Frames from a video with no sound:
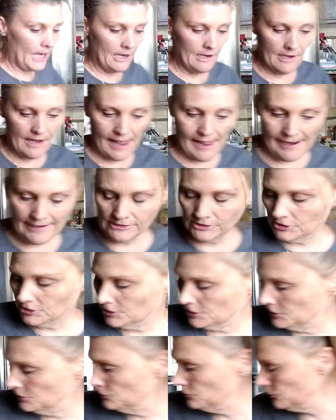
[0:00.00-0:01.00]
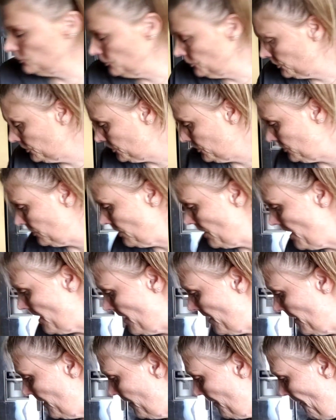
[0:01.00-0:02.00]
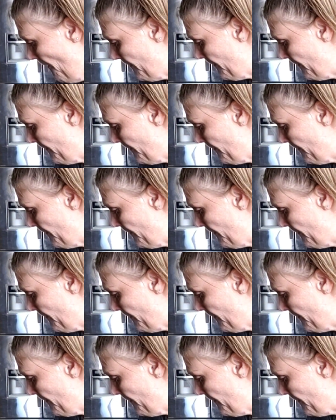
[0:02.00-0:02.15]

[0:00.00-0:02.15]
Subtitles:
It actually looks like